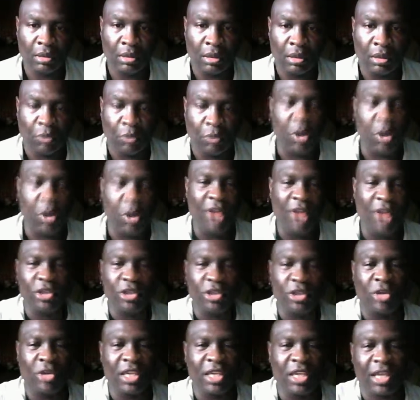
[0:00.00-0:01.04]
Whether
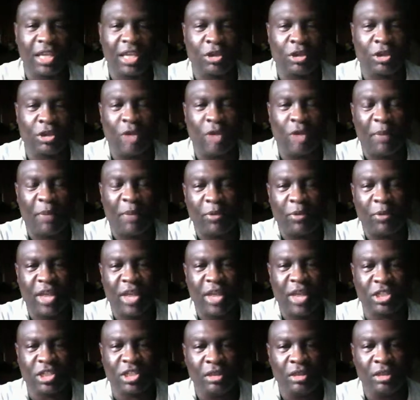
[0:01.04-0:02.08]
you can get
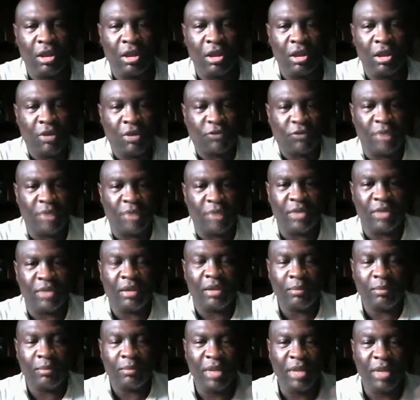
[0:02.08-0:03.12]
cooperation from
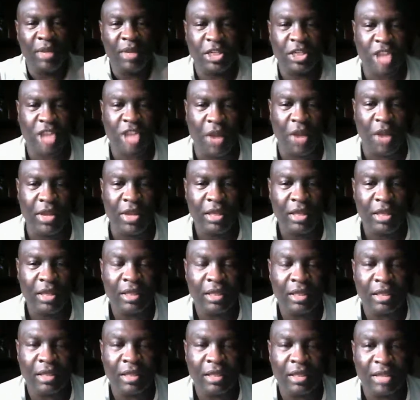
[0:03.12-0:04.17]
the military
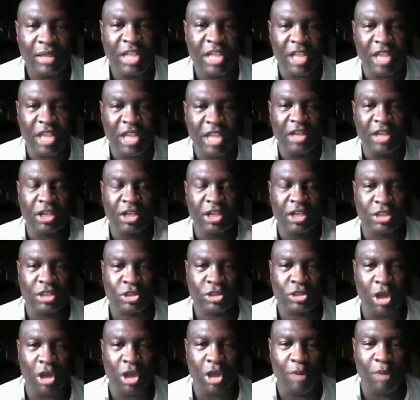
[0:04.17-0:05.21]
that is under
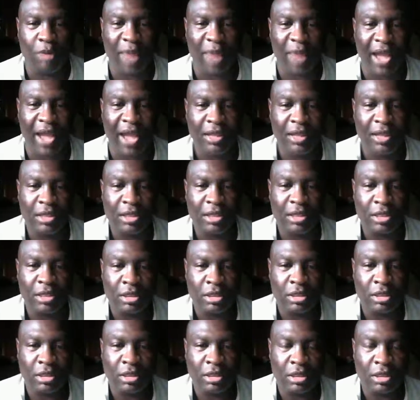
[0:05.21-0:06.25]
control by
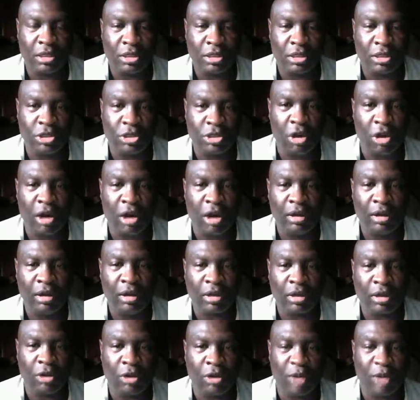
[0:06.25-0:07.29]
your
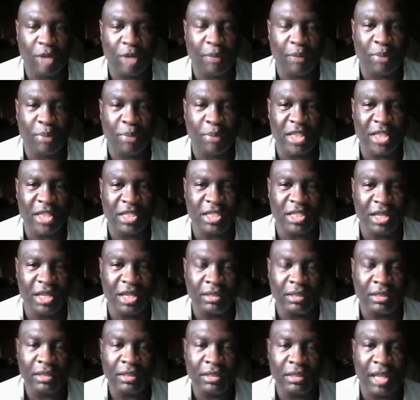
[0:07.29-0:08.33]
corrupt
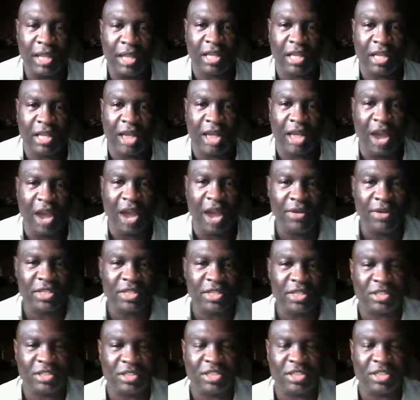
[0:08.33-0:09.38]
president and Congress
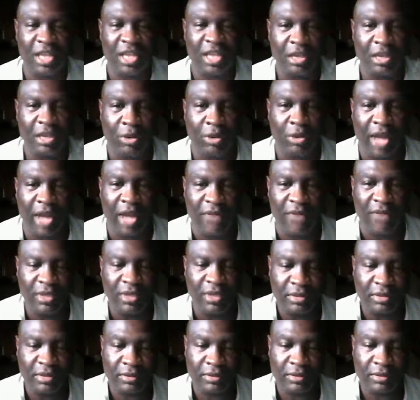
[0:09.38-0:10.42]
and Senate or whatever,
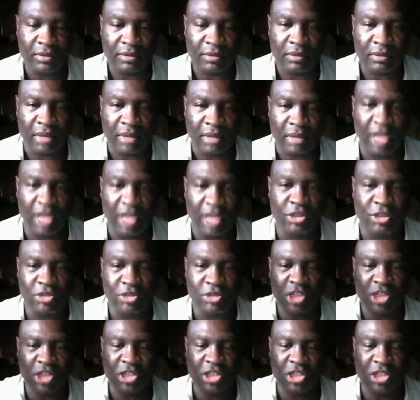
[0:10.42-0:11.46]
and
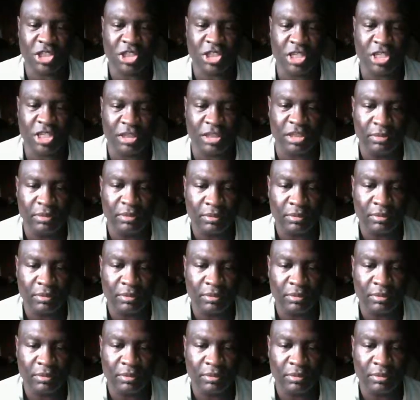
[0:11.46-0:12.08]
judicial system,